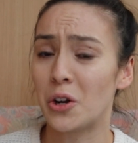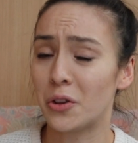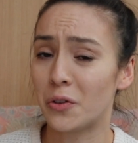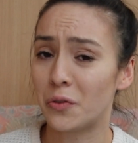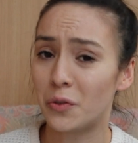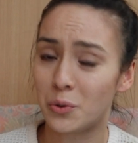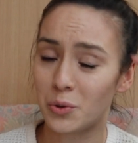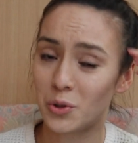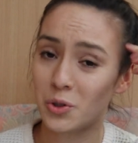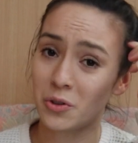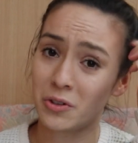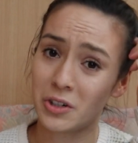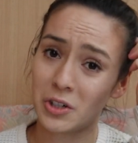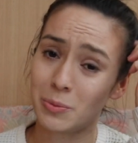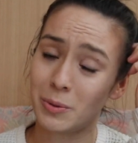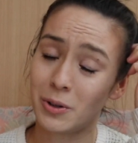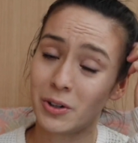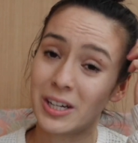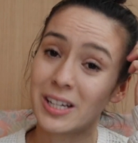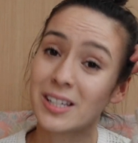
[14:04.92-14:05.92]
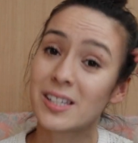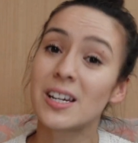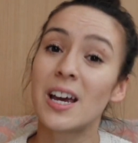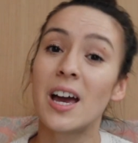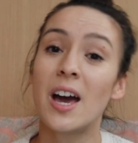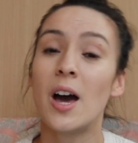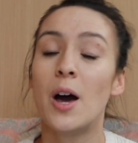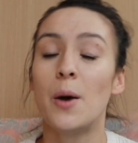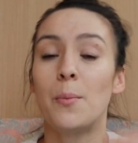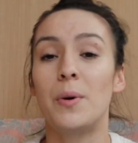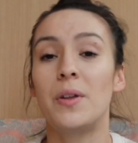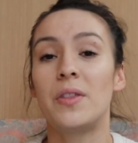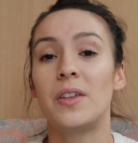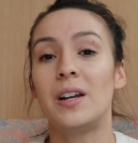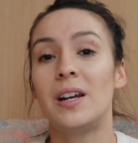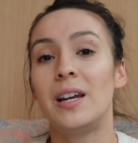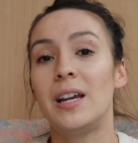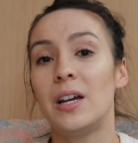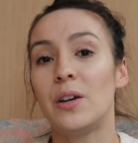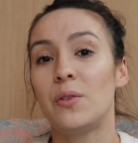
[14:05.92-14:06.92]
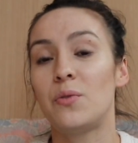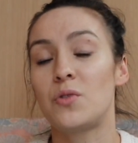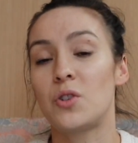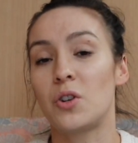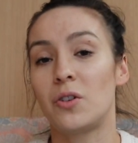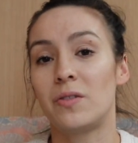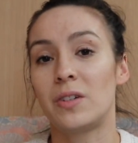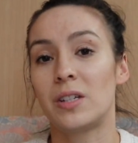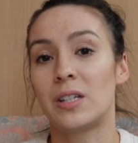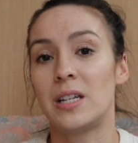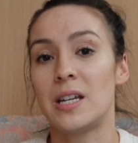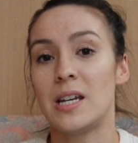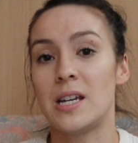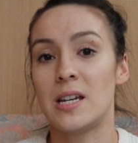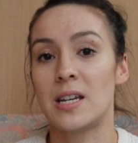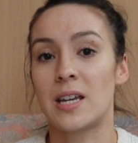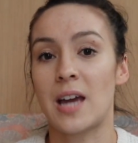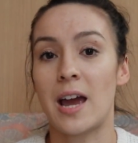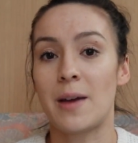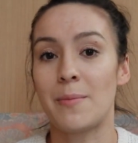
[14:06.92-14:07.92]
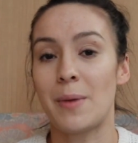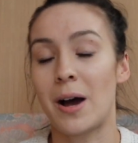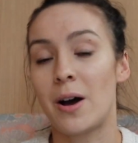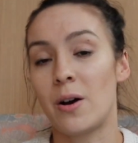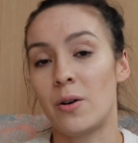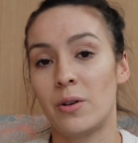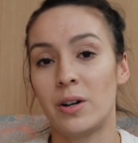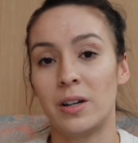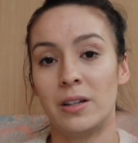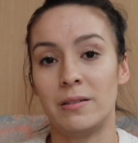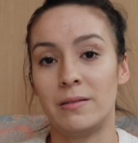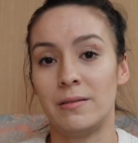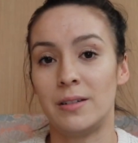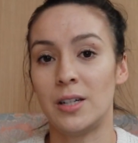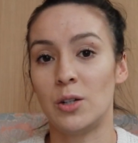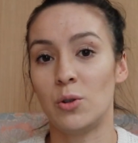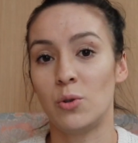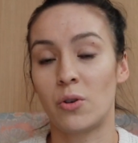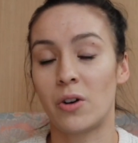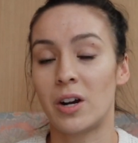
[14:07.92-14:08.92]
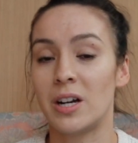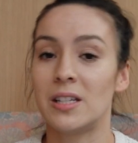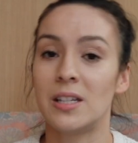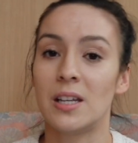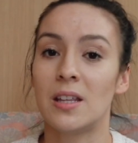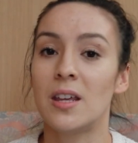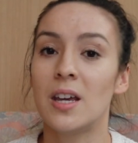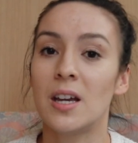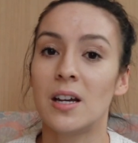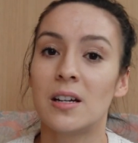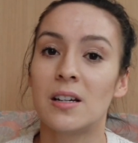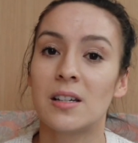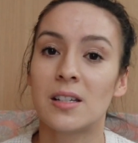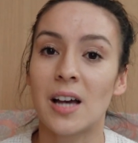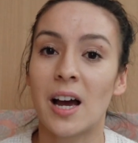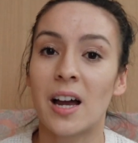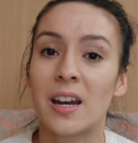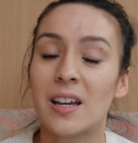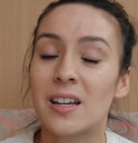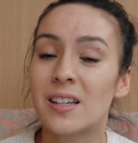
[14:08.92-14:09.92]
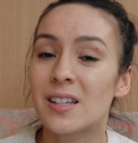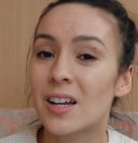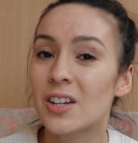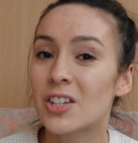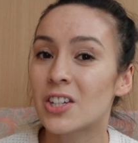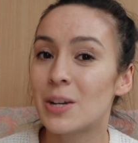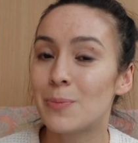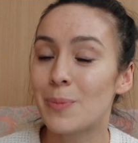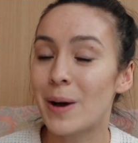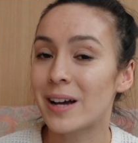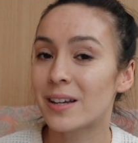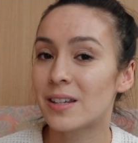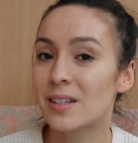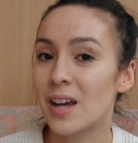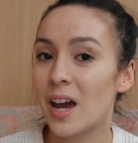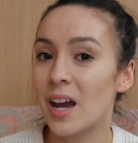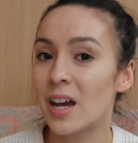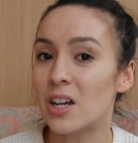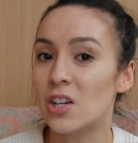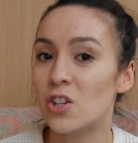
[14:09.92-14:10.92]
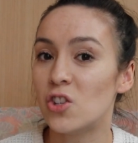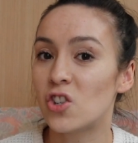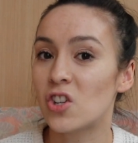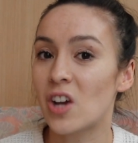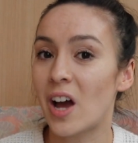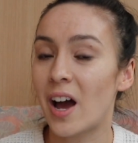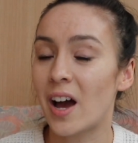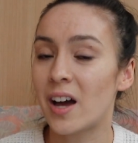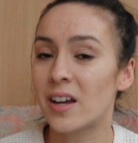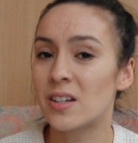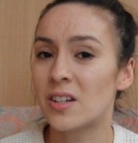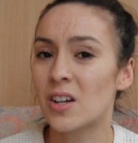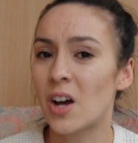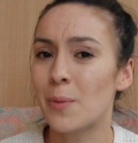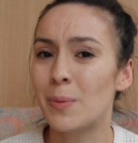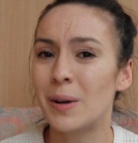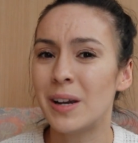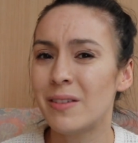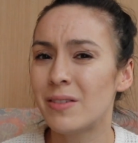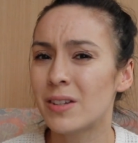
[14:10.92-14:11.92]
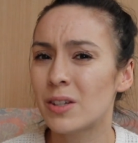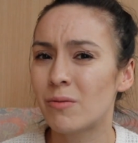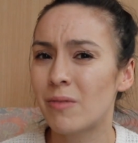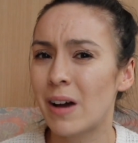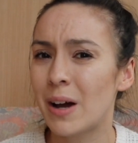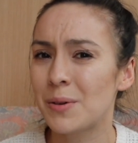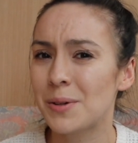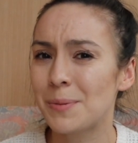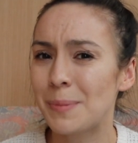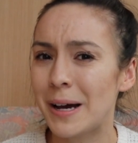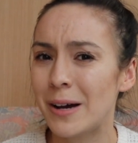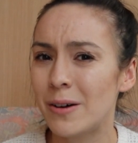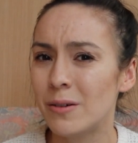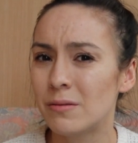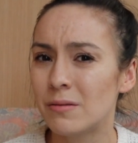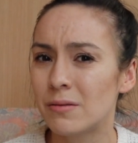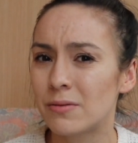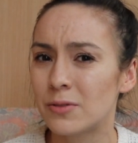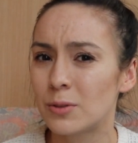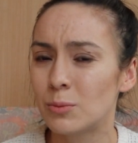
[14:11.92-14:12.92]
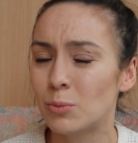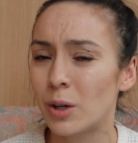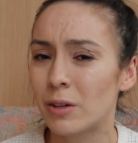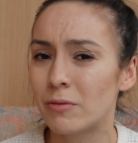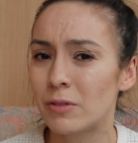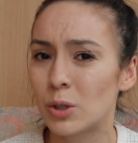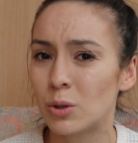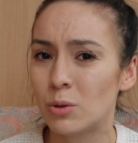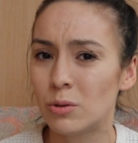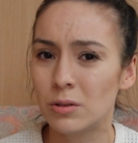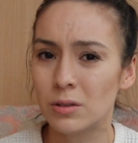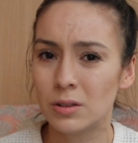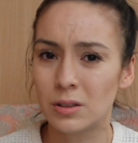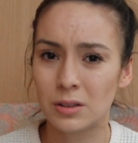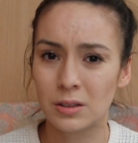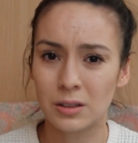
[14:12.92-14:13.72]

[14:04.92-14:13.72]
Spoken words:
the full story, to be honest, but the lift obviously came out and did all crazy things, and it is actually backstage, and I believe it's a roundabout, from what I recall.